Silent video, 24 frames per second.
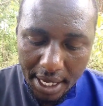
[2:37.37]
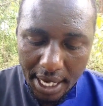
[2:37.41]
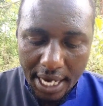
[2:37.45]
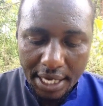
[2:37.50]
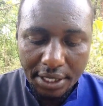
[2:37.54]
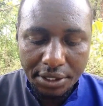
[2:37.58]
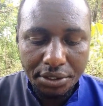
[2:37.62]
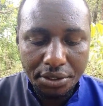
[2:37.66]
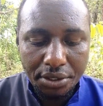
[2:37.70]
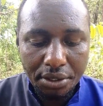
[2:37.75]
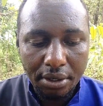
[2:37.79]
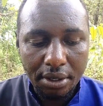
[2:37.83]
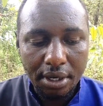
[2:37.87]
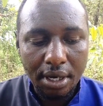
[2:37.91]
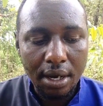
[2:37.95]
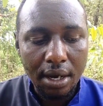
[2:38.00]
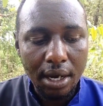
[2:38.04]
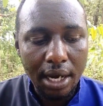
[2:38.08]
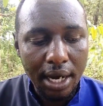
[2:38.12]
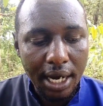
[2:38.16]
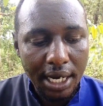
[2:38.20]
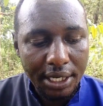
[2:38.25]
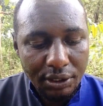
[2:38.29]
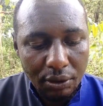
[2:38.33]
And so
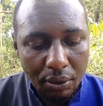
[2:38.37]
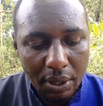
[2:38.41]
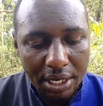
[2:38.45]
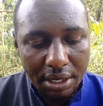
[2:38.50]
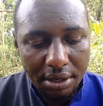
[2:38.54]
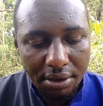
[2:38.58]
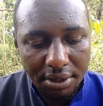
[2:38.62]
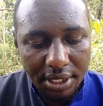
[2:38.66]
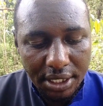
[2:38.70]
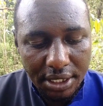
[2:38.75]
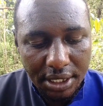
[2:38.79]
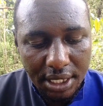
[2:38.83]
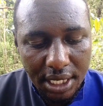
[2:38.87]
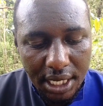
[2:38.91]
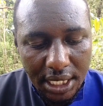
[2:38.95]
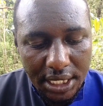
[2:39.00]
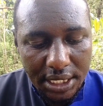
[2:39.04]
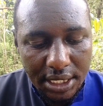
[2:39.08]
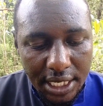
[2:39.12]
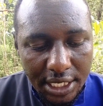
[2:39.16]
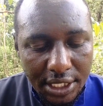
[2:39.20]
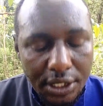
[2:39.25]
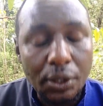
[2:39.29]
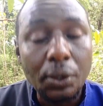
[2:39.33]
as one of the
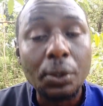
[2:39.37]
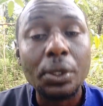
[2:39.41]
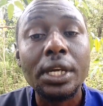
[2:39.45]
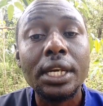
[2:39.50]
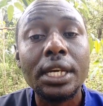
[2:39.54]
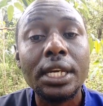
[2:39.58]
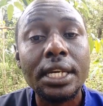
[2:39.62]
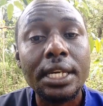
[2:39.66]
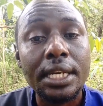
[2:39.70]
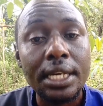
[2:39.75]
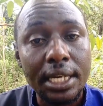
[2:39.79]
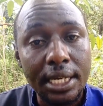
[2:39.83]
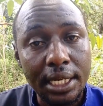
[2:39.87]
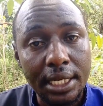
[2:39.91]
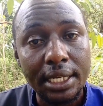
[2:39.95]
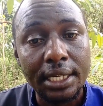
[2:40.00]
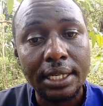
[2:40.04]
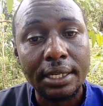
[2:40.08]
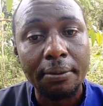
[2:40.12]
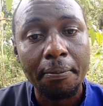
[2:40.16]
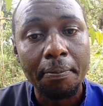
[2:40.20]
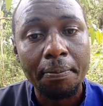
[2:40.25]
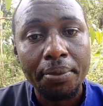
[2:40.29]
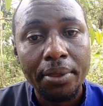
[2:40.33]
skills that you really
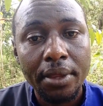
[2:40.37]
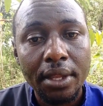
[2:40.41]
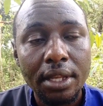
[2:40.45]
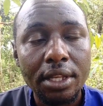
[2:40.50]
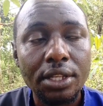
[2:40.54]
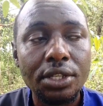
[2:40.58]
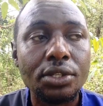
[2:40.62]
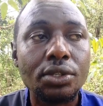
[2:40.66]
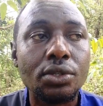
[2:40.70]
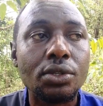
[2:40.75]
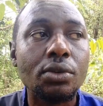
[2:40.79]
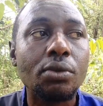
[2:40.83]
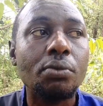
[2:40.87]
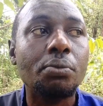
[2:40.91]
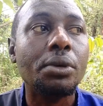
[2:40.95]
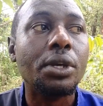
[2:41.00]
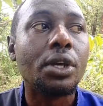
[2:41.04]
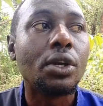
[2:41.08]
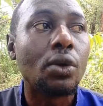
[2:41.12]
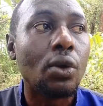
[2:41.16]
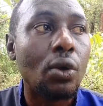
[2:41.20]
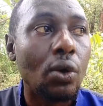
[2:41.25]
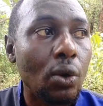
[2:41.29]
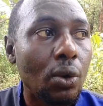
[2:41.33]
need is to
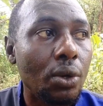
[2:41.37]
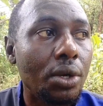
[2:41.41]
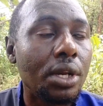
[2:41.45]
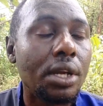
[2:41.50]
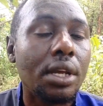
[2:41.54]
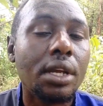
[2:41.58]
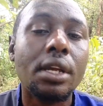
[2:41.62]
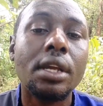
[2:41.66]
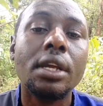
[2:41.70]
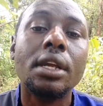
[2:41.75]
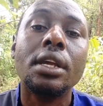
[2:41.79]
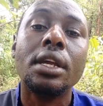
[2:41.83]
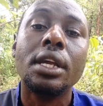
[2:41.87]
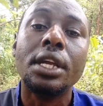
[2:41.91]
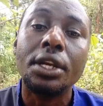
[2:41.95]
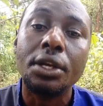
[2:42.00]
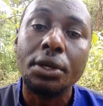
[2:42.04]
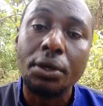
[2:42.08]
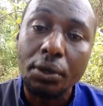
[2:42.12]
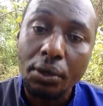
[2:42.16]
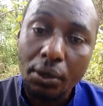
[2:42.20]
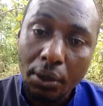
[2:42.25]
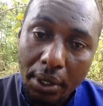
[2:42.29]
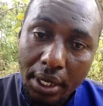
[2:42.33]
be good
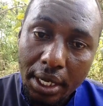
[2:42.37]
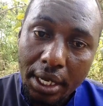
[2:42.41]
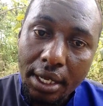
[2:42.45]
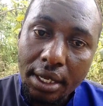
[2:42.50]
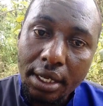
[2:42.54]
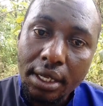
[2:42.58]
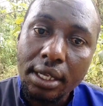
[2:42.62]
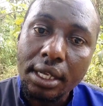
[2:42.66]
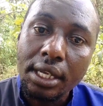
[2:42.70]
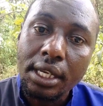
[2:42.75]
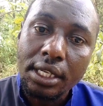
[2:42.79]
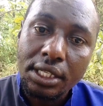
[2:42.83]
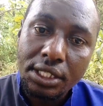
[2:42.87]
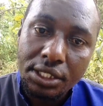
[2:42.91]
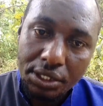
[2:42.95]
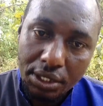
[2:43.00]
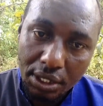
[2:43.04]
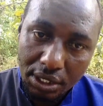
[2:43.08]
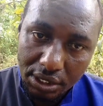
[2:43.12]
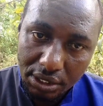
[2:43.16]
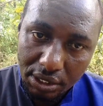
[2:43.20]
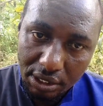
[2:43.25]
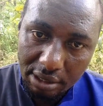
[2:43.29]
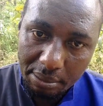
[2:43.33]
in doing
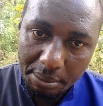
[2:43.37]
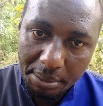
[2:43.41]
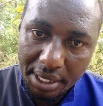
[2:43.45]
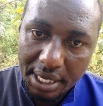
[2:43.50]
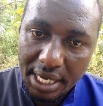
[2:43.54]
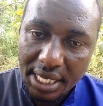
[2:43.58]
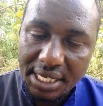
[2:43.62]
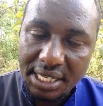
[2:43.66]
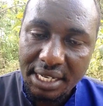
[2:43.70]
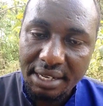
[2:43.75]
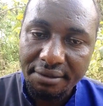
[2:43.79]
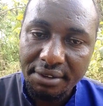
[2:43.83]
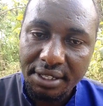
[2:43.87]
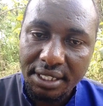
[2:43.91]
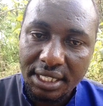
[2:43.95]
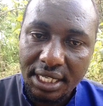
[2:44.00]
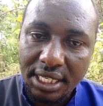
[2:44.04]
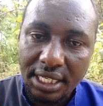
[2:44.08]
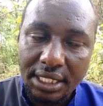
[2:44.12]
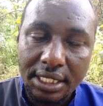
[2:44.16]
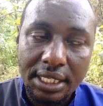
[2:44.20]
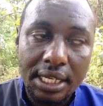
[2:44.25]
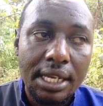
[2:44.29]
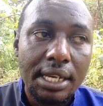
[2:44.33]
social media
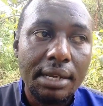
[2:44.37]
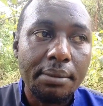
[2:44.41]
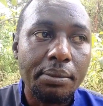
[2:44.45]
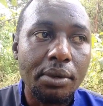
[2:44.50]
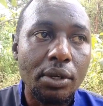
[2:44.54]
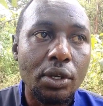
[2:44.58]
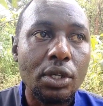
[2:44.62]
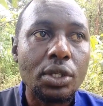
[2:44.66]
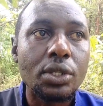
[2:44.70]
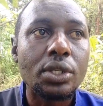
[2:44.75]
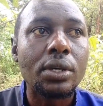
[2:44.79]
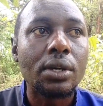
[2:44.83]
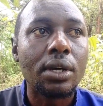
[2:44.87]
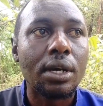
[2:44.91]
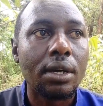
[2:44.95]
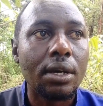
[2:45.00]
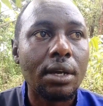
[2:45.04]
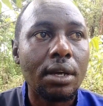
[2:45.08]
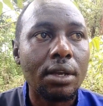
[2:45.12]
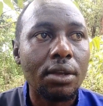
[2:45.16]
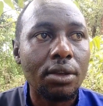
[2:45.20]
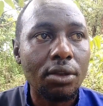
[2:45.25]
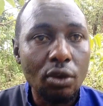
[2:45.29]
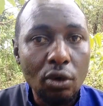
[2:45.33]
services, because
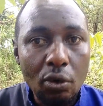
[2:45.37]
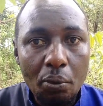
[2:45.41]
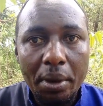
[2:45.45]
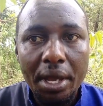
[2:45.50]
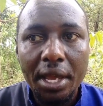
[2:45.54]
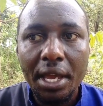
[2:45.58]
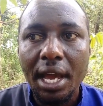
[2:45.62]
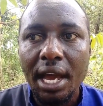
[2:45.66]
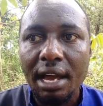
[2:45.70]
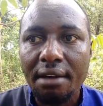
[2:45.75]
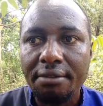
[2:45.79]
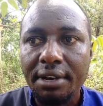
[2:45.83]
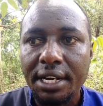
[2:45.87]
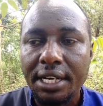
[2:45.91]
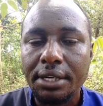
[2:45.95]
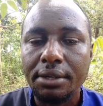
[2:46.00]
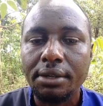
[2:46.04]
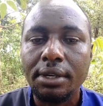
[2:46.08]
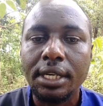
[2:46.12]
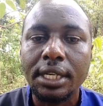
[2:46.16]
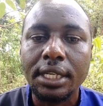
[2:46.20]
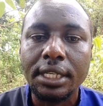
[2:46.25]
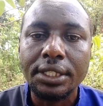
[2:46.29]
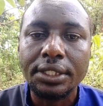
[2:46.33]
you may have a
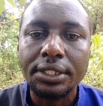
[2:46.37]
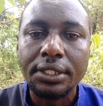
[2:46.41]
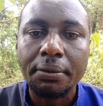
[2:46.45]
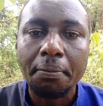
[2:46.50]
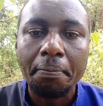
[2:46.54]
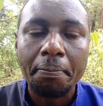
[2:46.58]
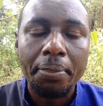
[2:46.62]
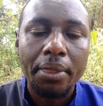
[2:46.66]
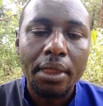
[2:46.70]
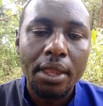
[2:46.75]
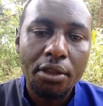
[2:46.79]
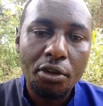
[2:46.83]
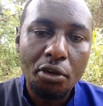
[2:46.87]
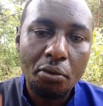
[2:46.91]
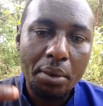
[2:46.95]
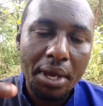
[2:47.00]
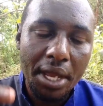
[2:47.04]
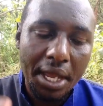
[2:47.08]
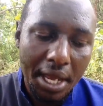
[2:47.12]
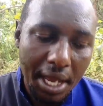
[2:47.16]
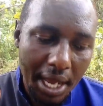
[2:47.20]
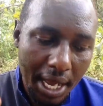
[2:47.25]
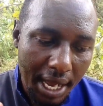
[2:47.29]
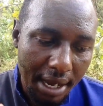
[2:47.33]
knowledge, you
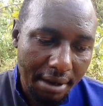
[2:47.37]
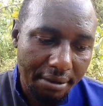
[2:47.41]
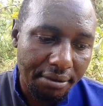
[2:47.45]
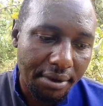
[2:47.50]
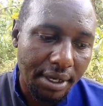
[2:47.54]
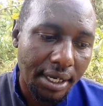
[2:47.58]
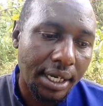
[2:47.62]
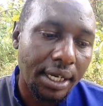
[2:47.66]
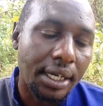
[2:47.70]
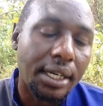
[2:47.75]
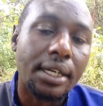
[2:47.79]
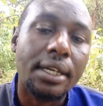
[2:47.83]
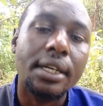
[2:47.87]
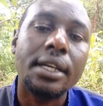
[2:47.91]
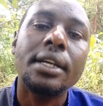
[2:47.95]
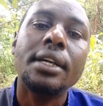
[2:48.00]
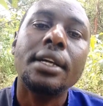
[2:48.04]
may have a